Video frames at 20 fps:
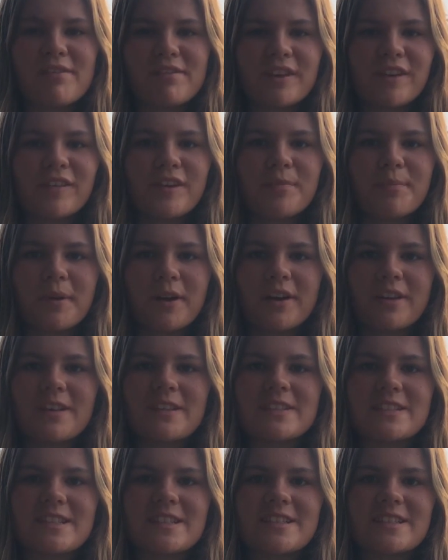favorite part
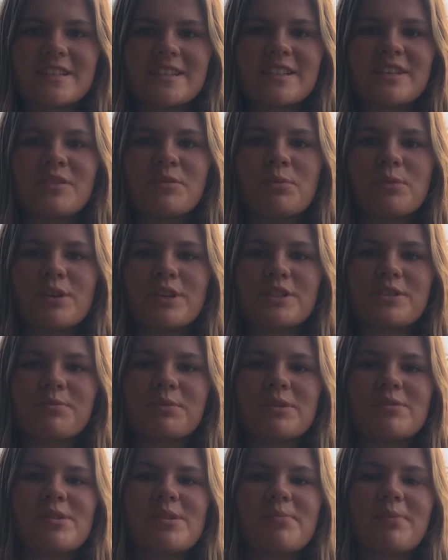of the season was
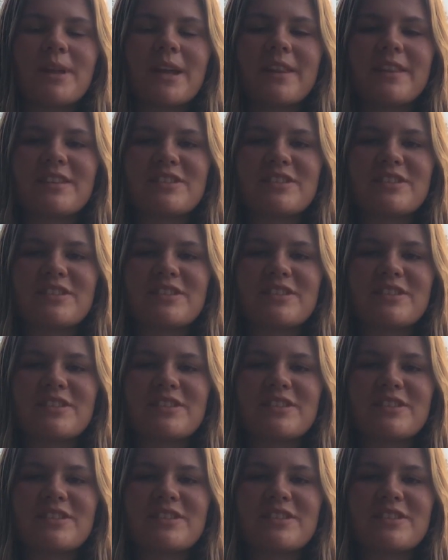when we played